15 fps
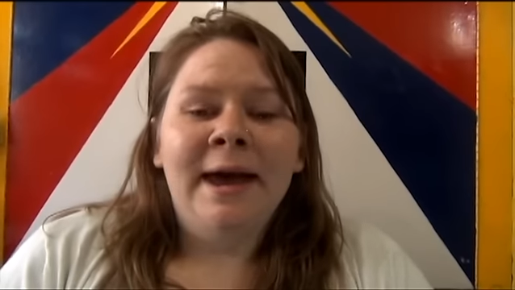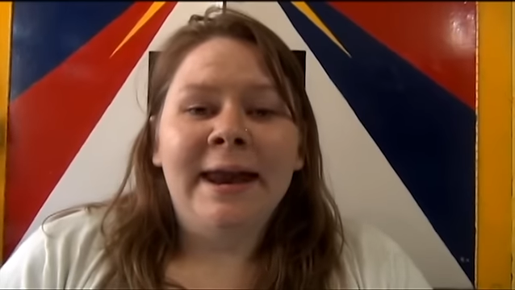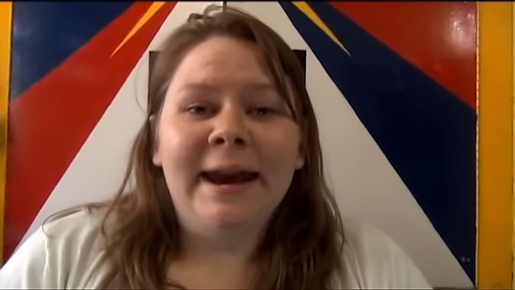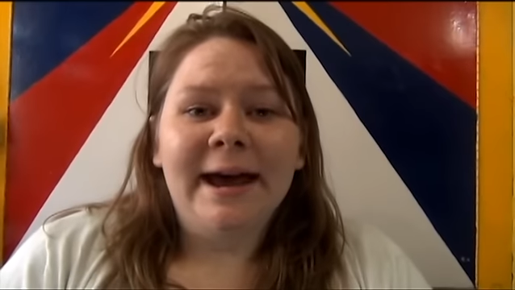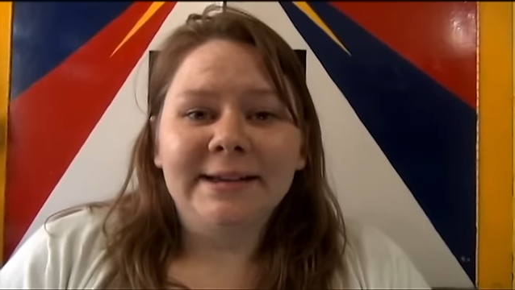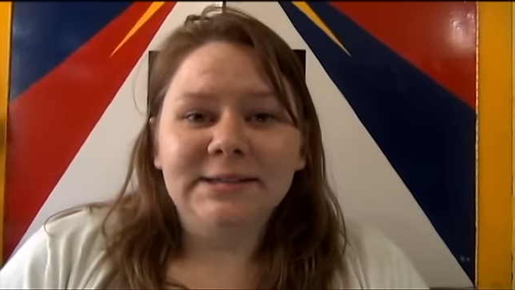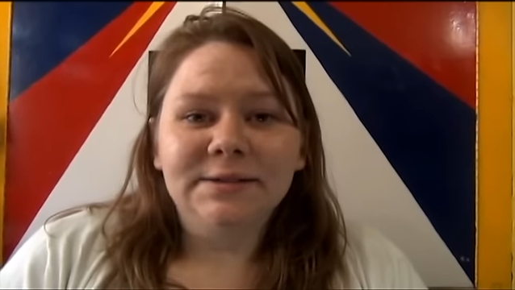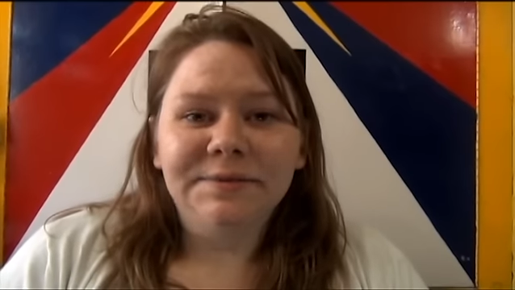And
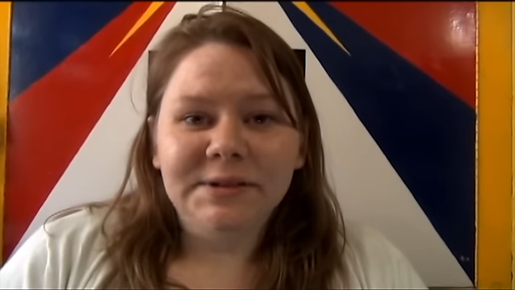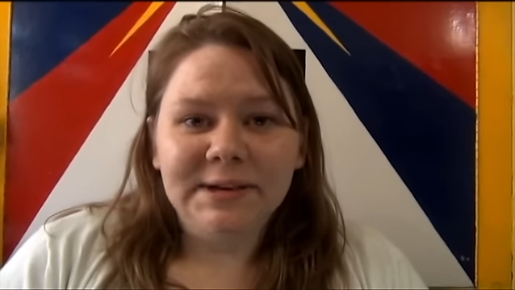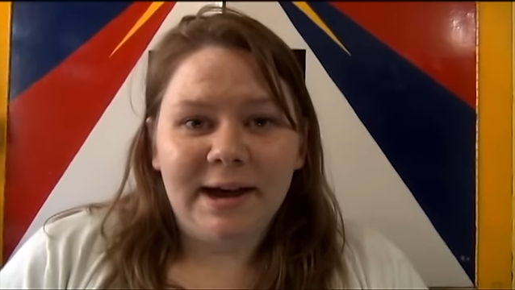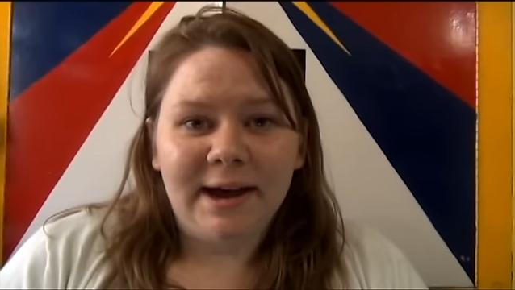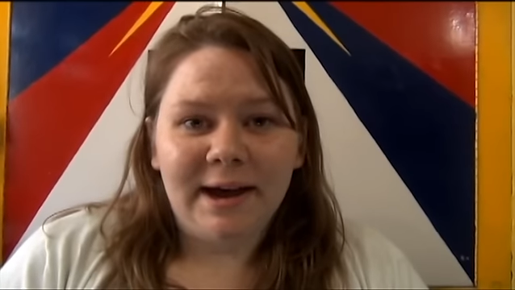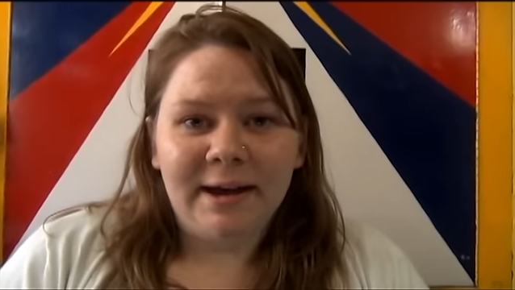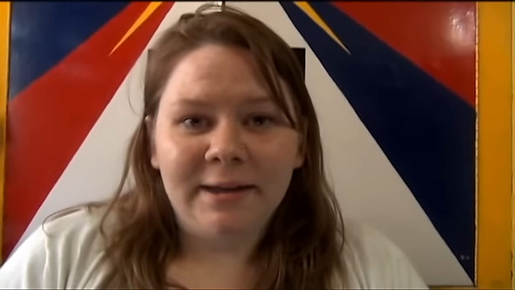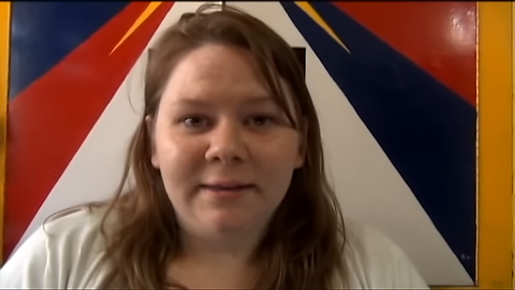as of
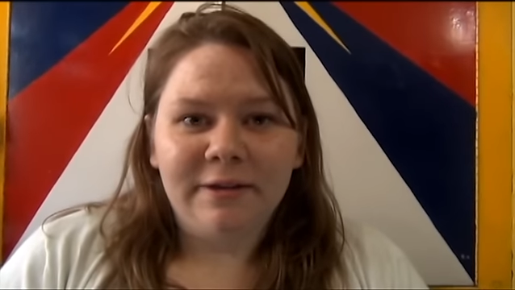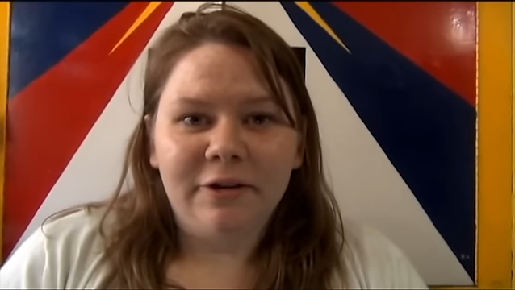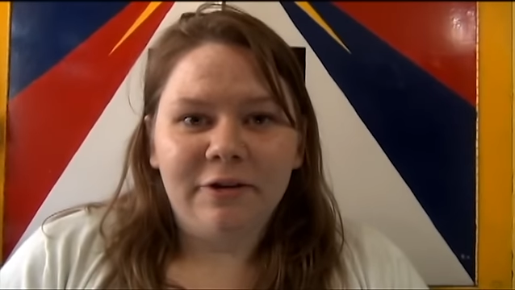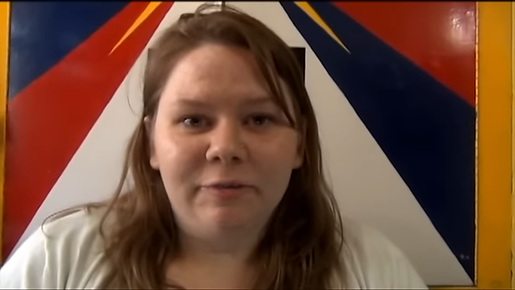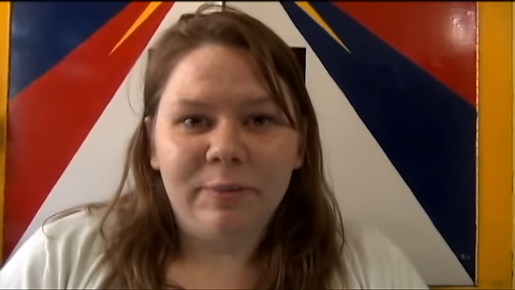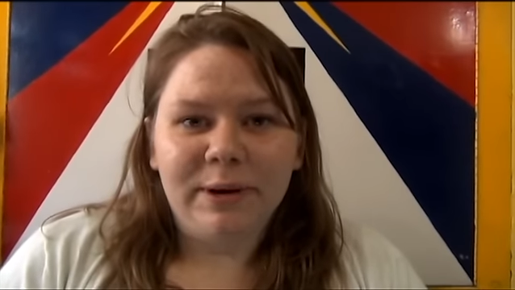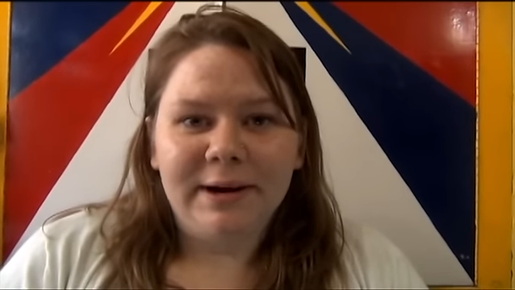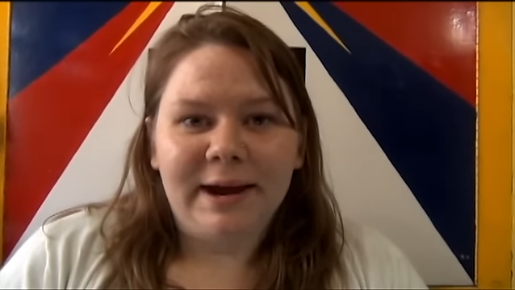today, there
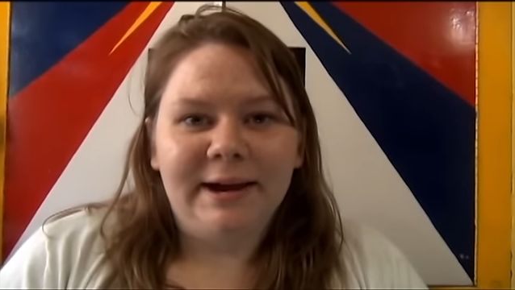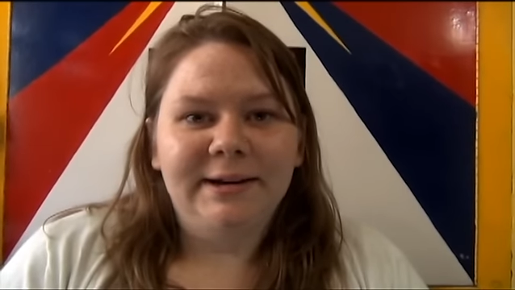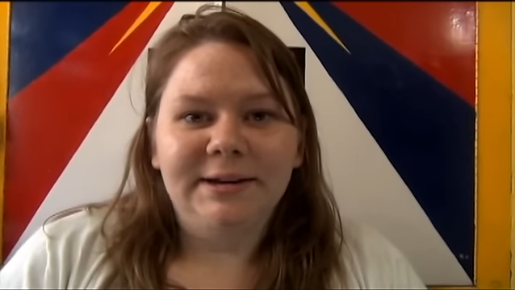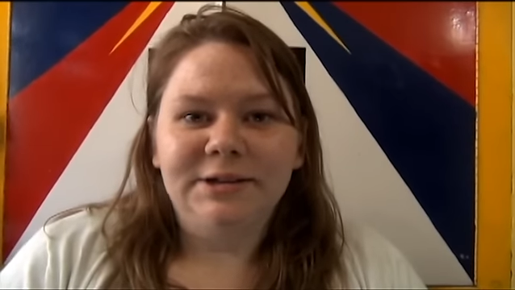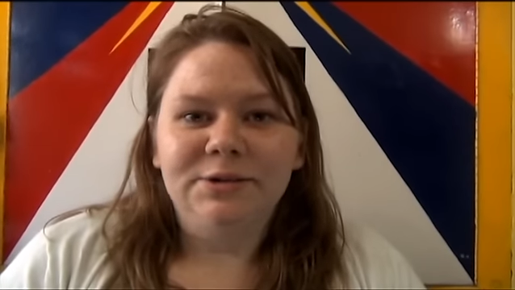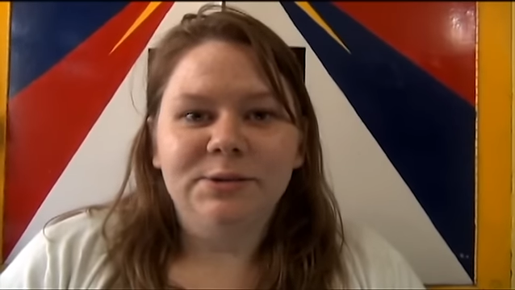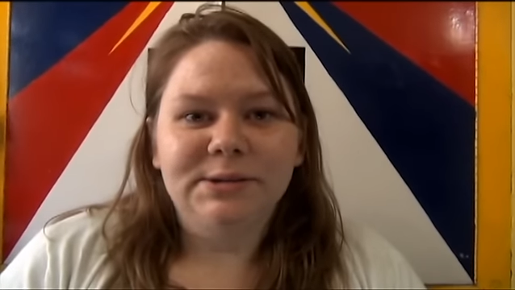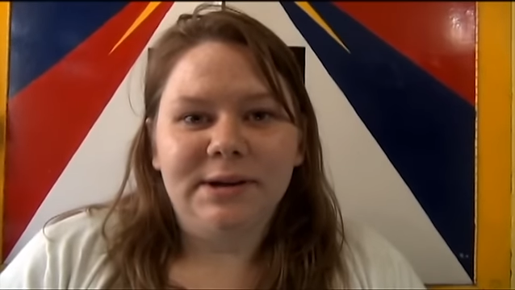have been
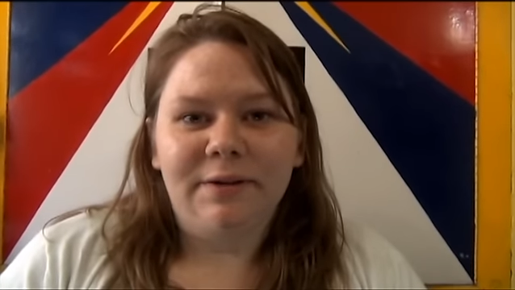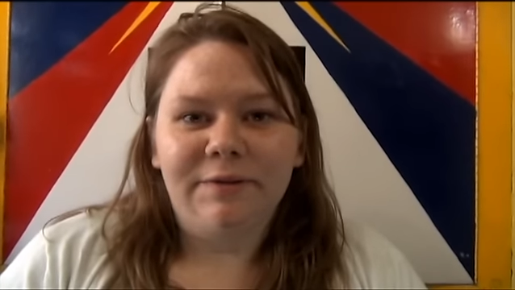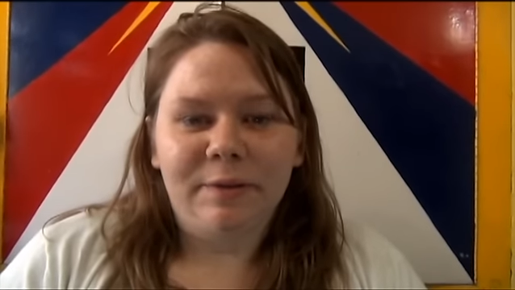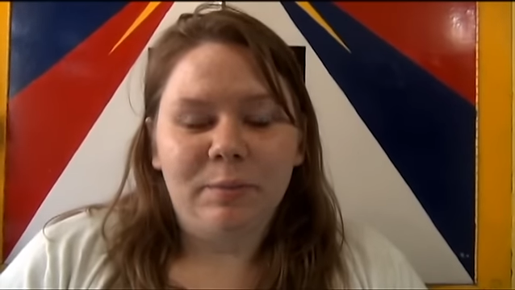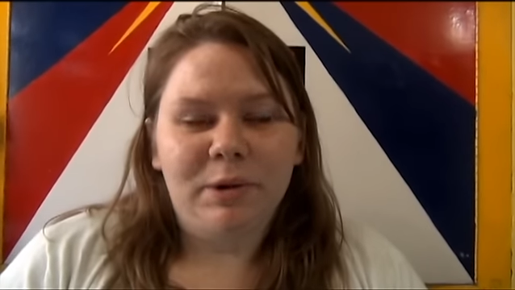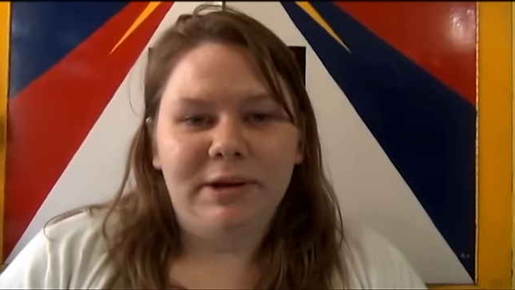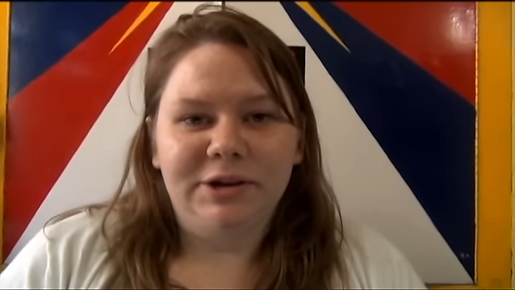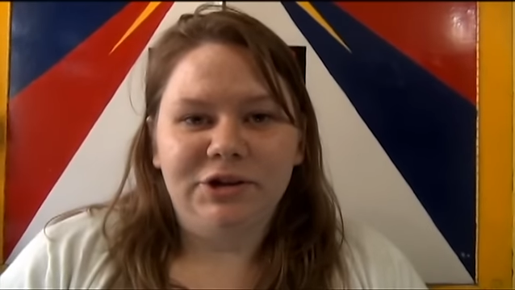92
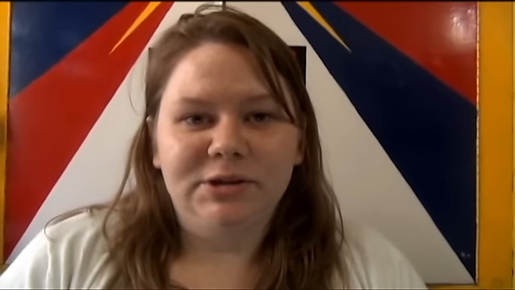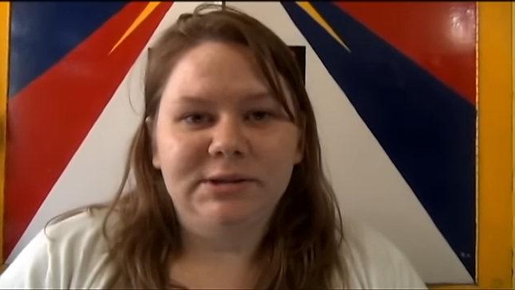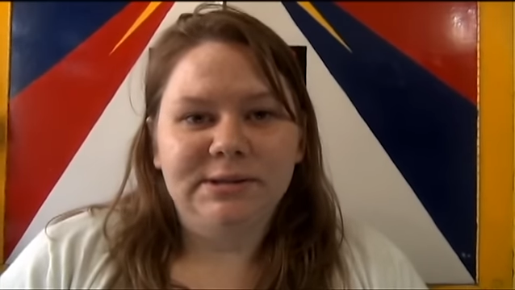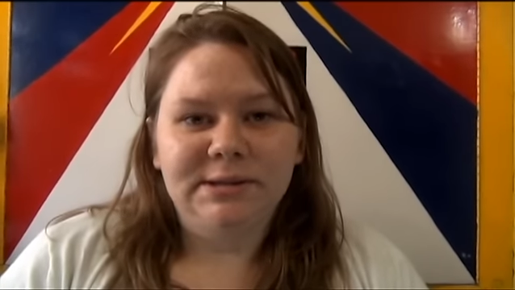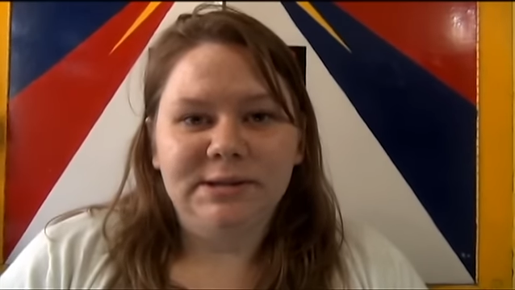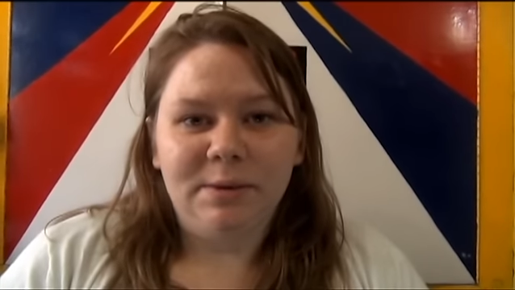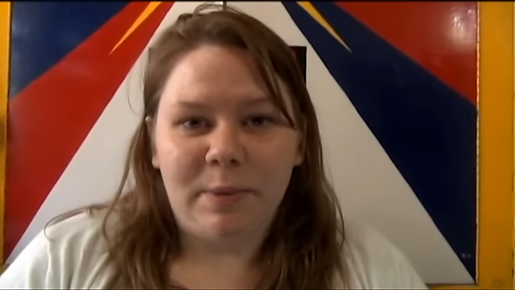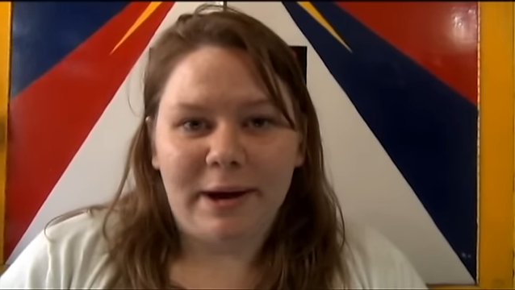self-immolations
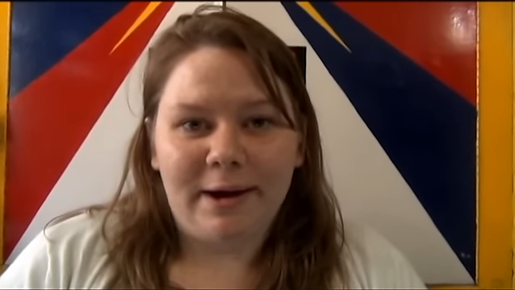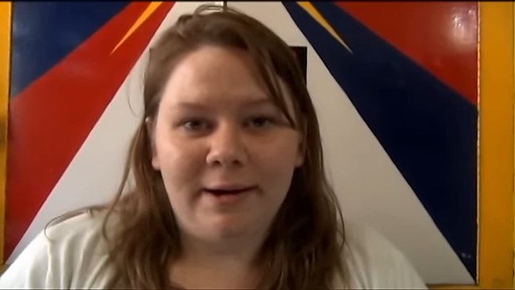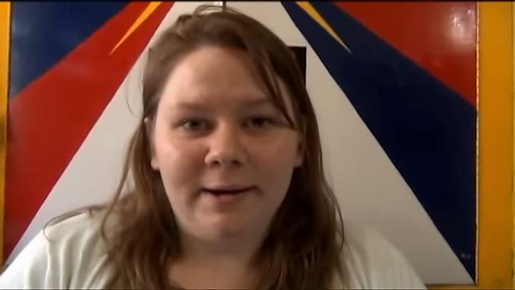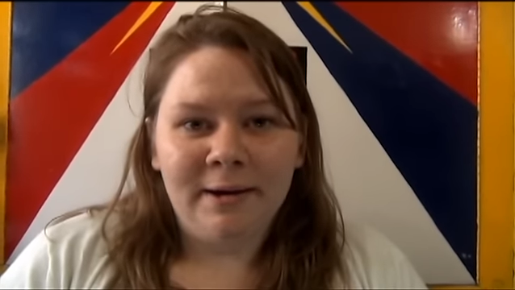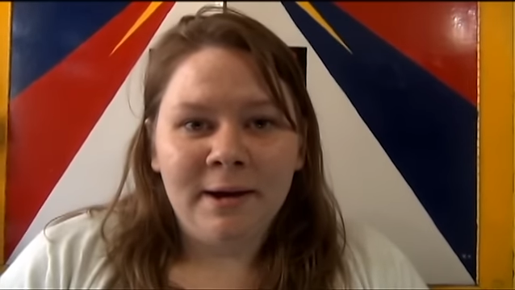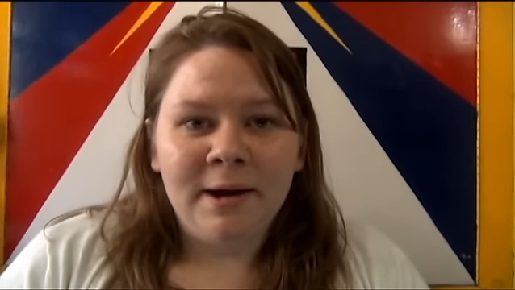in Tibet.